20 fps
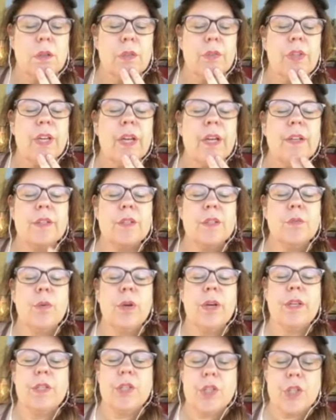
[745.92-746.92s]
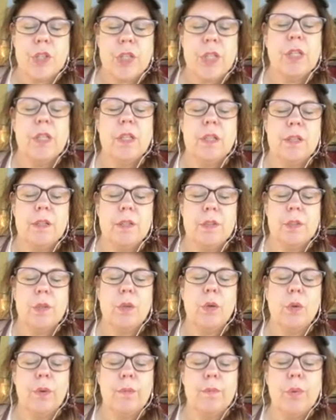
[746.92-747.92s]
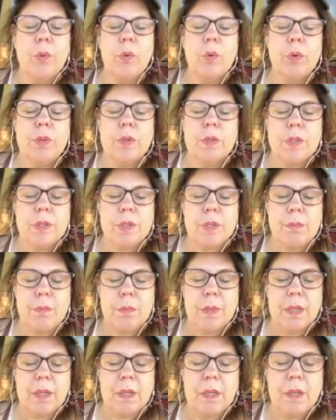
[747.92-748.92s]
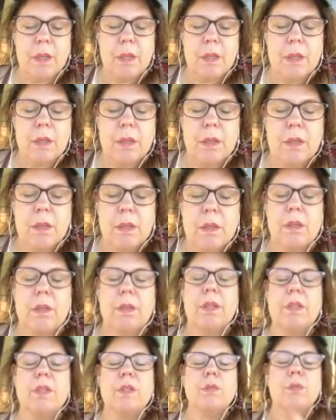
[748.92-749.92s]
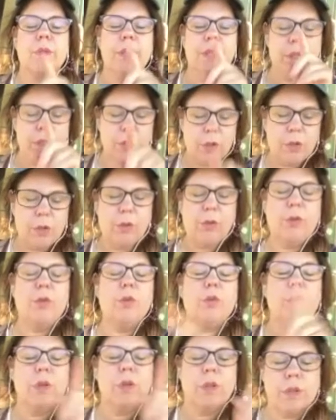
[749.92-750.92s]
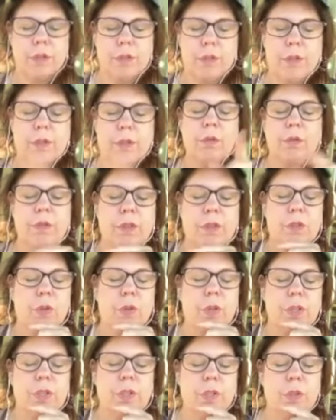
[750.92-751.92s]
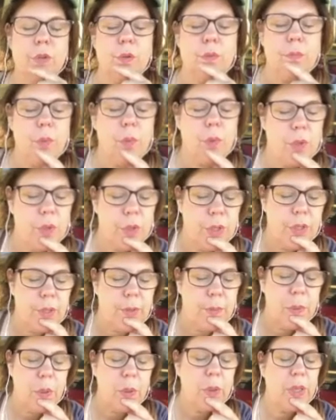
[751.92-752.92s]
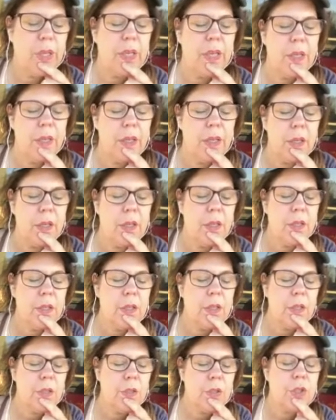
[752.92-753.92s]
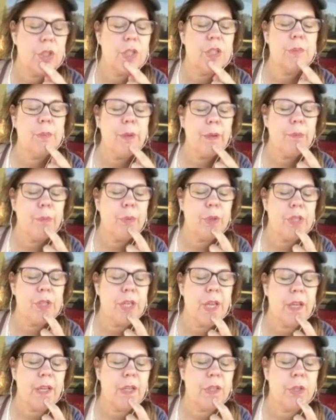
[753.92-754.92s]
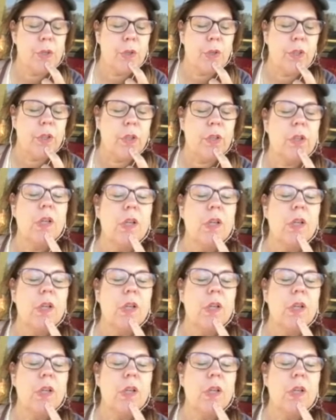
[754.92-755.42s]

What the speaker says: That is why she is so important to me. That's why you, Victoria, are so important to him. Okay. She's my protector.